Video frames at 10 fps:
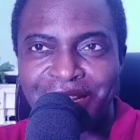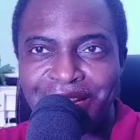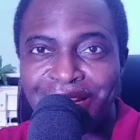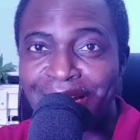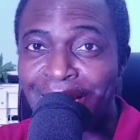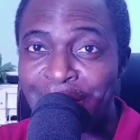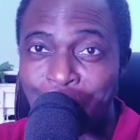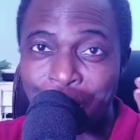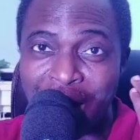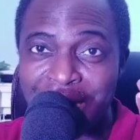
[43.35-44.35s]
in your
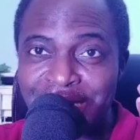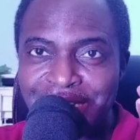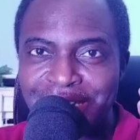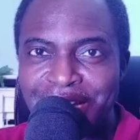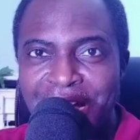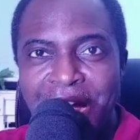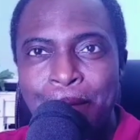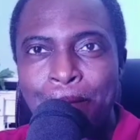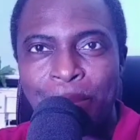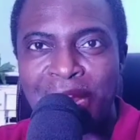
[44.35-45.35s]
mind and
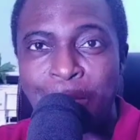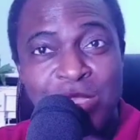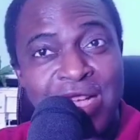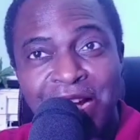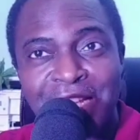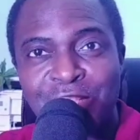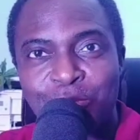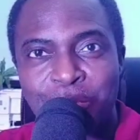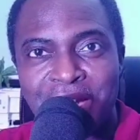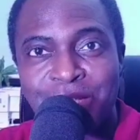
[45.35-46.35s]
play musical
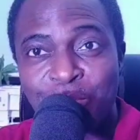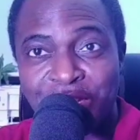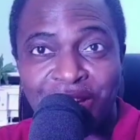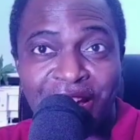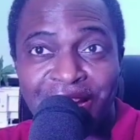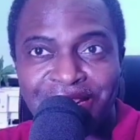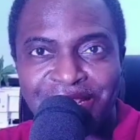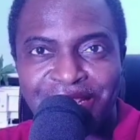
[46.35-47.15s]
instruments with your hands